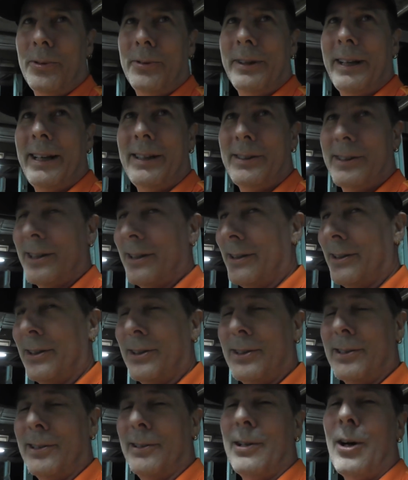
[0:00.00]
things that are
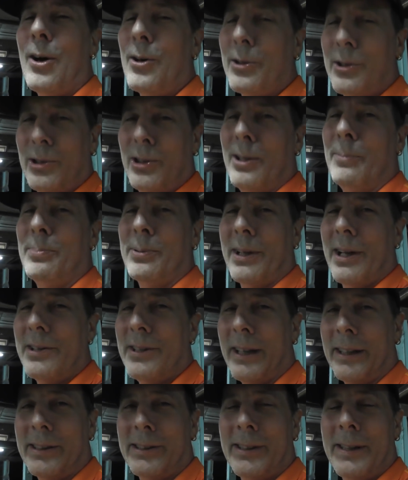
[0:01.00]
just long-term
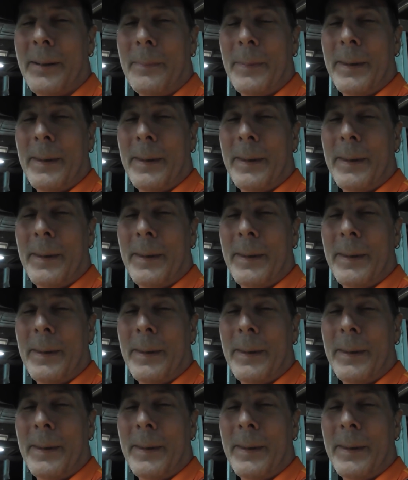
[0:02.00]
projects.